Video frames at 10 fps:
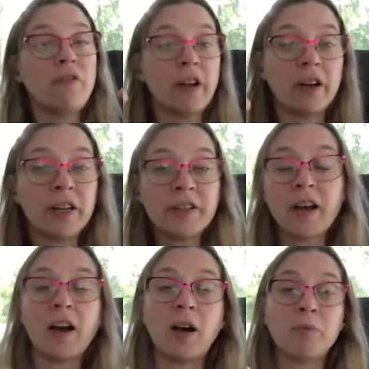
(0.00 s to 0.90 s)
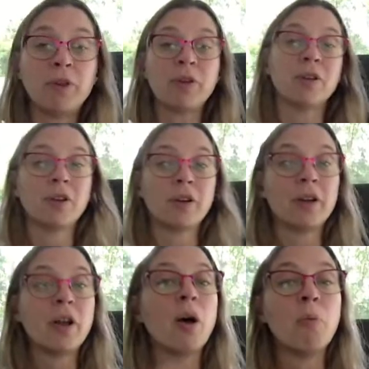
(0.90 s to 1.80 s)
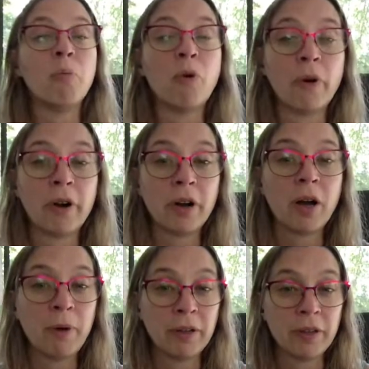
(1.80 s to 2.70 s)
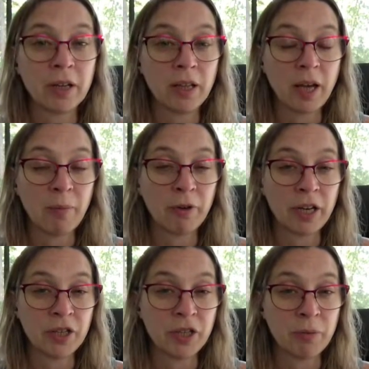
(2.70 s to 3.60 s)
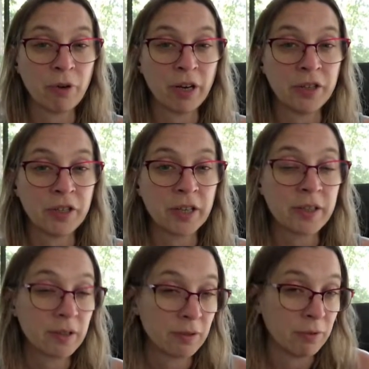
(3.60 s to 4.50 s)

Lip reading: very top, you can learn more about the collaboration project.